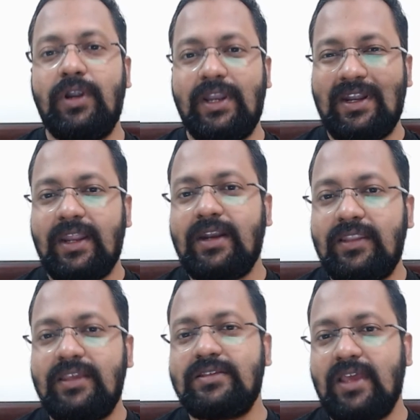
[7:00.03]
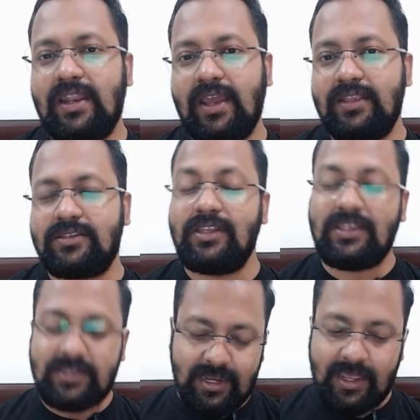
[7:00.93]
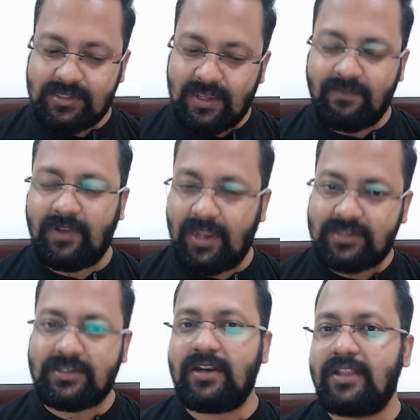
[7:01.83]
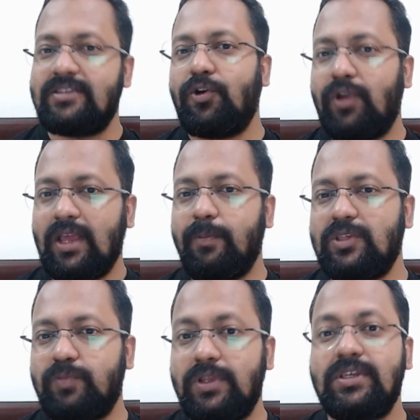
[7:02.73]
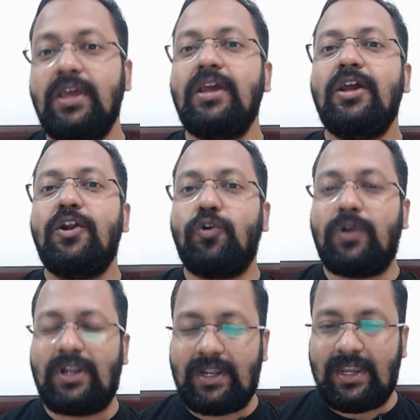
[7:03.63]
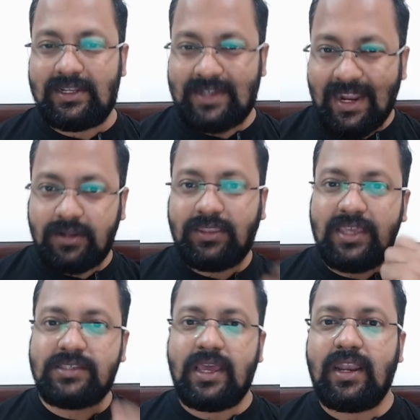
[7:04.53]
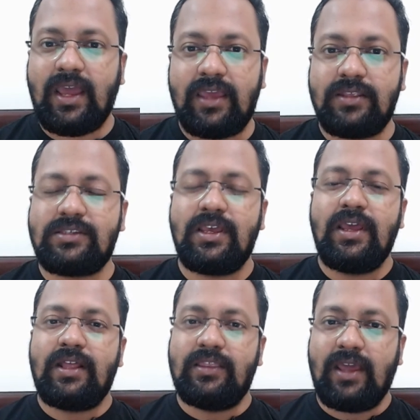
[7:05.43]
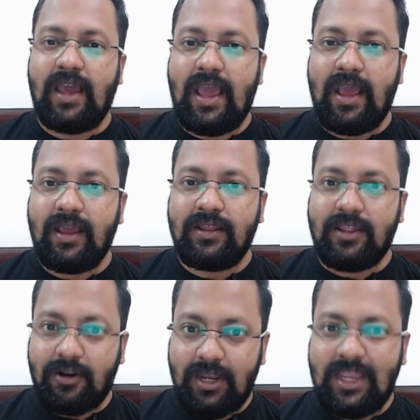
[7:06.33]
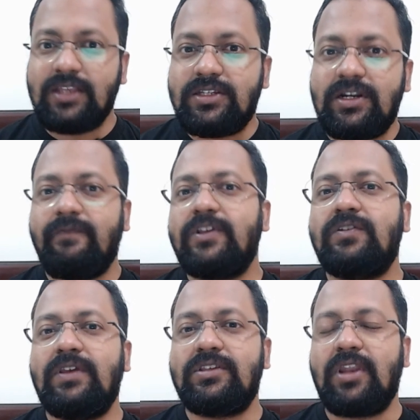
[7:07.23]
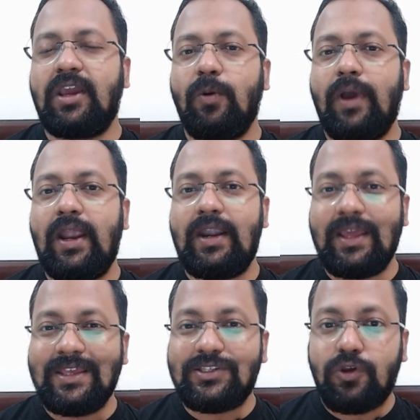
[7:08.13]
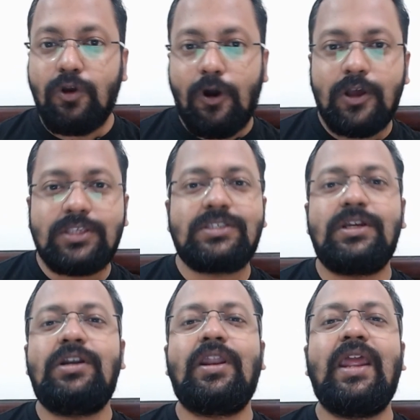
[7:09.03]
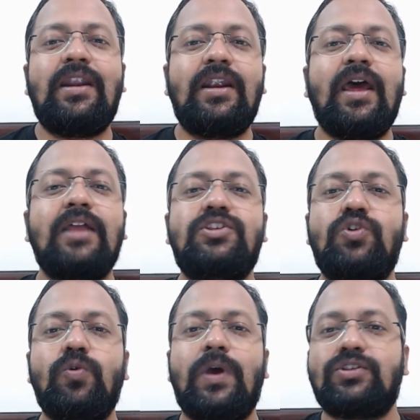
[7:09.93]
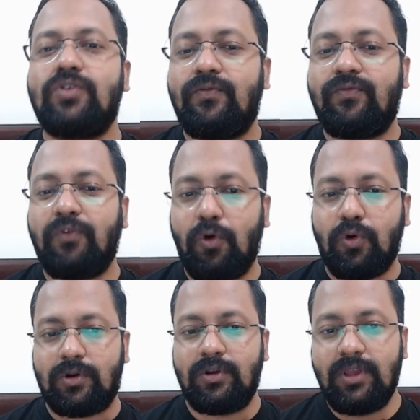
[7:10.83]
detect these anions have less tendency to take up H+. To detect these anions, the reagent which is required is concentrated H2SO4.